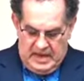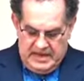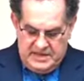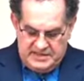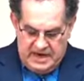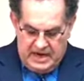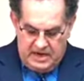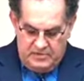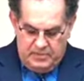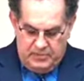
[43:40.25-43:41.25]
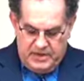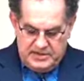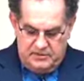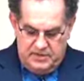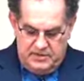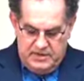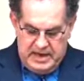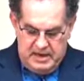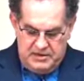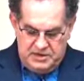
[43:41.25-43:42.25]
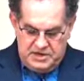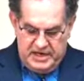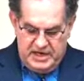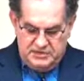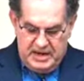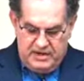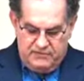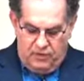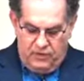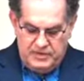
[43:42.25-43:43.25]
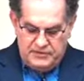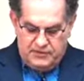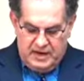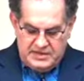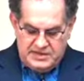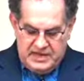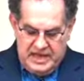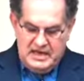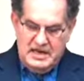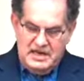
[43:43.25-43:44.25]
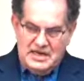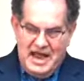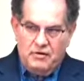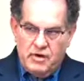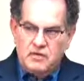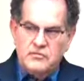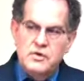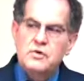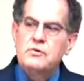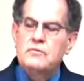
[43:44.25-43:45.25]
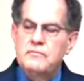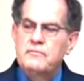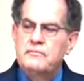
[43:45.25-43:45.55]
I desire to be present with you now and to change my voice, for I stand in doubt of you